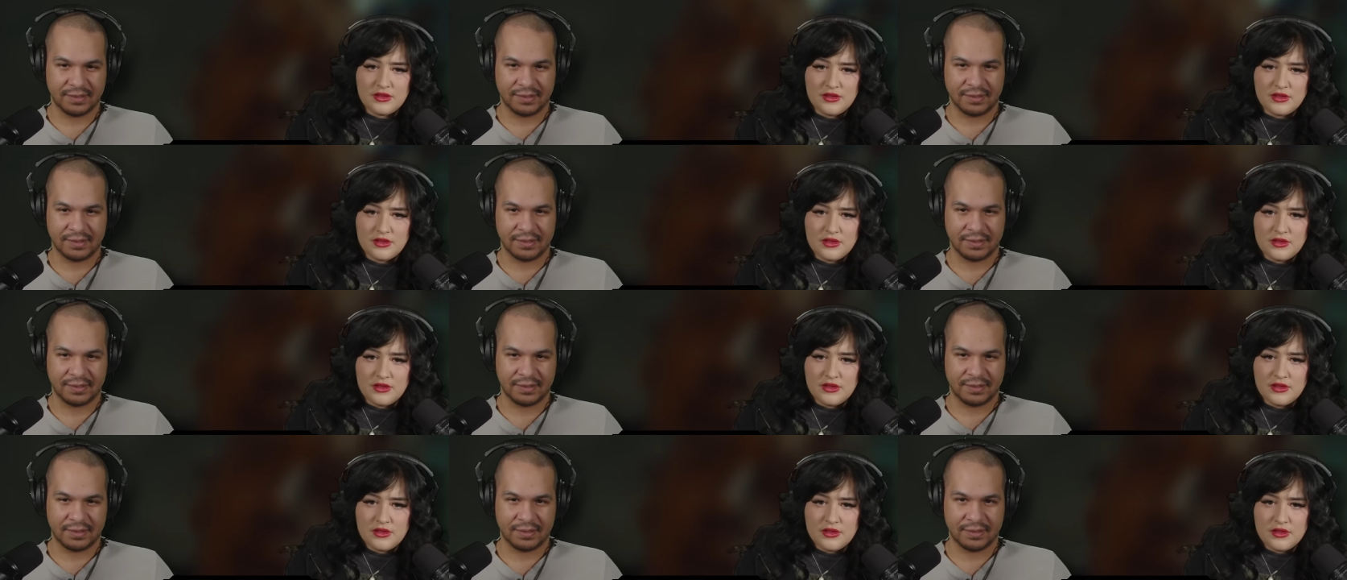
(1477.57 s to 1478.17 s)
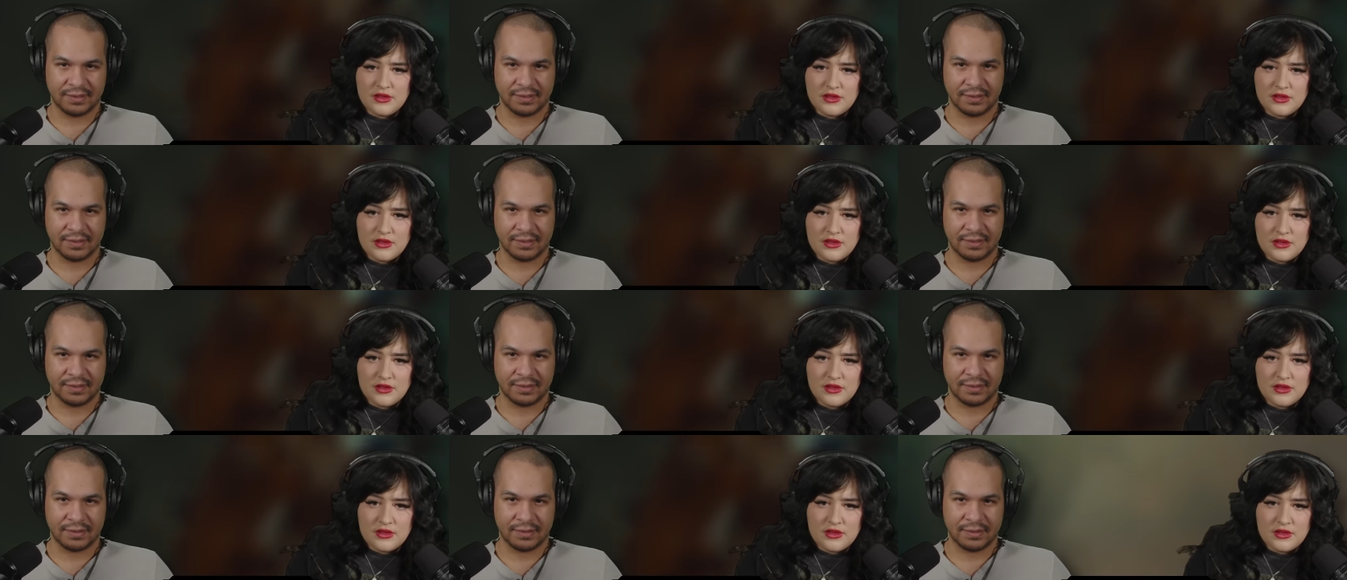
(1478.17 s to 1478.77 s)

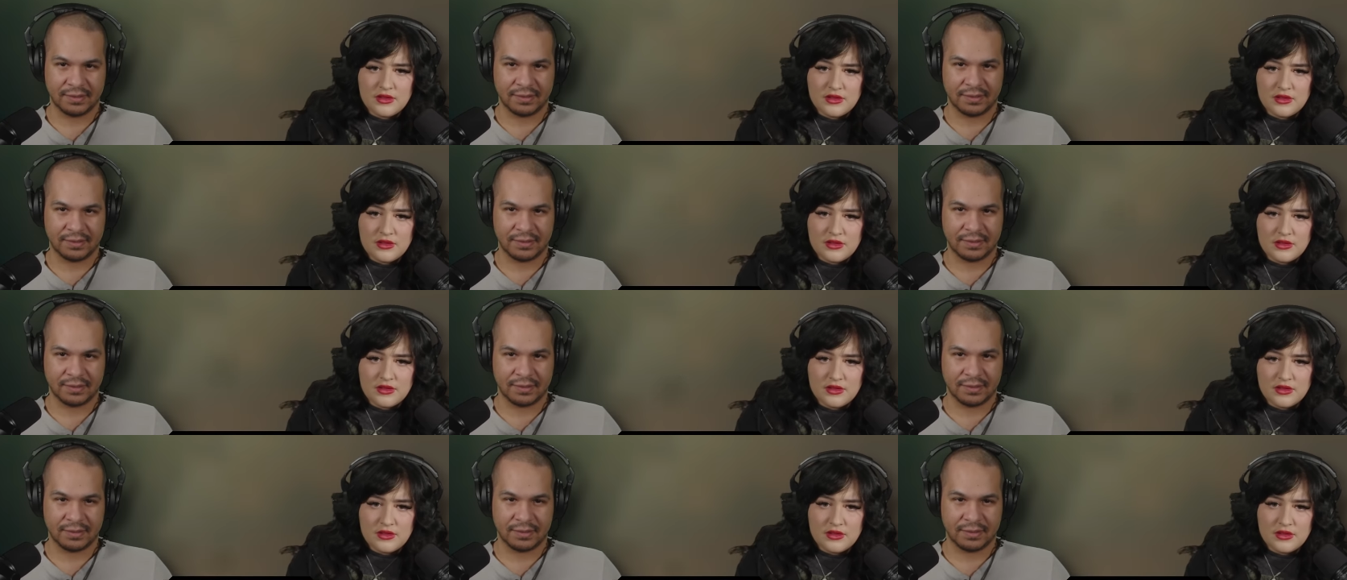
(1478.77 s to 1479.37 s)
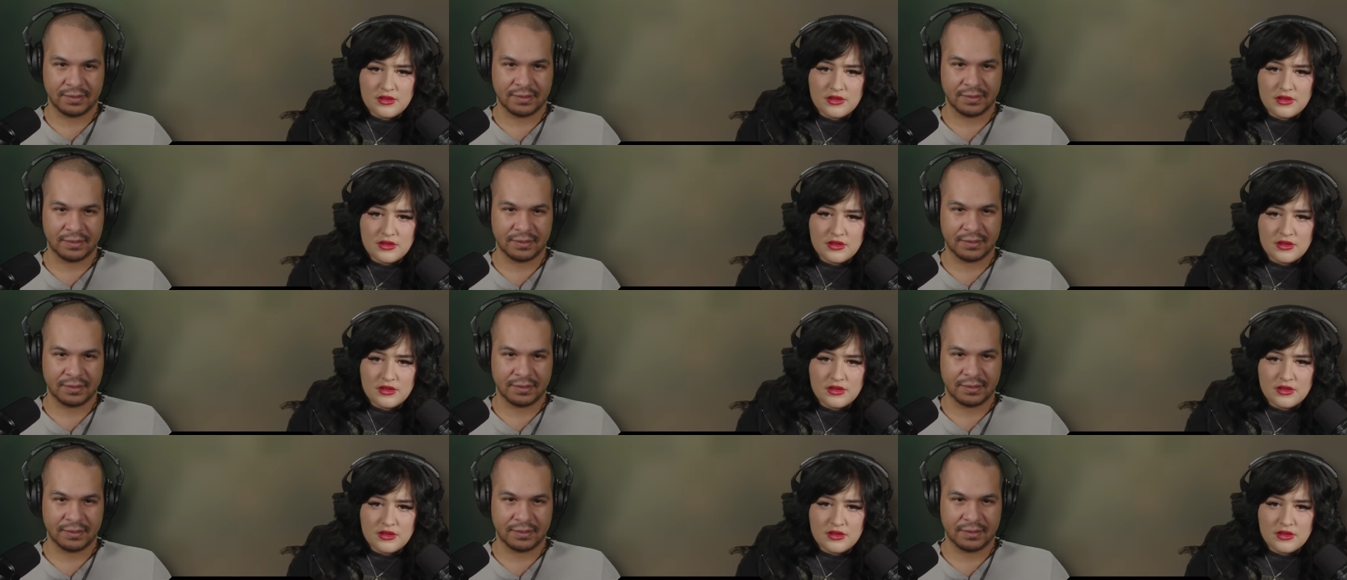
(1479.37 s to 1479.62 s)
(silence)